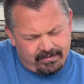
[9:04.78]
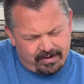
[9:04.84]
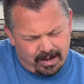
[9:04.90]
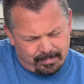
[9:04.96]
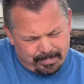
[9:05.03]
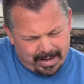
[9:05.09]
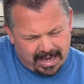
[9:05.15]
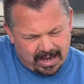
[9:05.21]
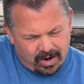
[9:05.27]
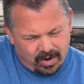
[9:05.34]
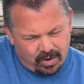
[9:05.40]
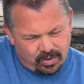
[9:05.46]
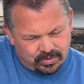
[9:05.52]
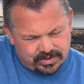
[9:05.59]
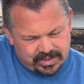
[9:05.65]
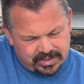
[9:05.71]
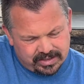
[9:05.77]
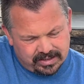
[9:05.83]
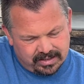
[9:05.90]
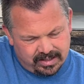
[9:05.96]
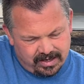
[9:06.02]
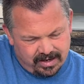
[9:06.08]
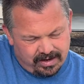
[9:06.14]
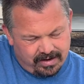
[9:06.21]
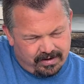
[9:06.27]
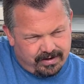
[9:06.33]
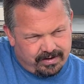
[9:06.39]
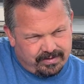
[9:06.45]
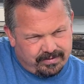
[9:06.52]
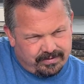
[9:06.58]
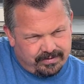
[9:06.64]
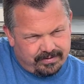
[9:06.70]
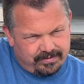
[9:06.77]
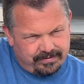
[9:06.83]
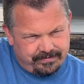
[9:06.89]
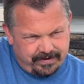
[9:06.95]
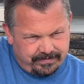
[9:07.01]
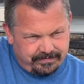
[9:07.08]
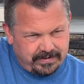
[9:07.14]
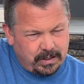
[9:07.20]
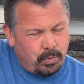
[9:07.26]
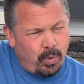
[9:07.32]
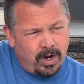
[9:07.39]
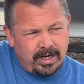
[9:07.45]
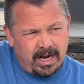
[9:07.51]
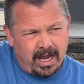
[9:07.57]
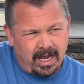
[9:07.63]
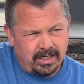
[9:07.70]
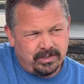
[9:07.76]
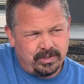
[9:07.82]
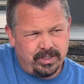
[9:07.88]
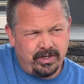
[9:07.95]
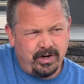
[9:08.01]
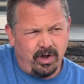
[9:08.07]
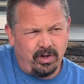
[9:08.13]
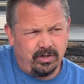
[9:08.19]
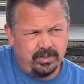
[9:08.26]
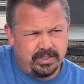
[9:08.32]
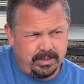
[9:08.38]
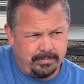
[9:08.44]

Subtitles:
about $5,100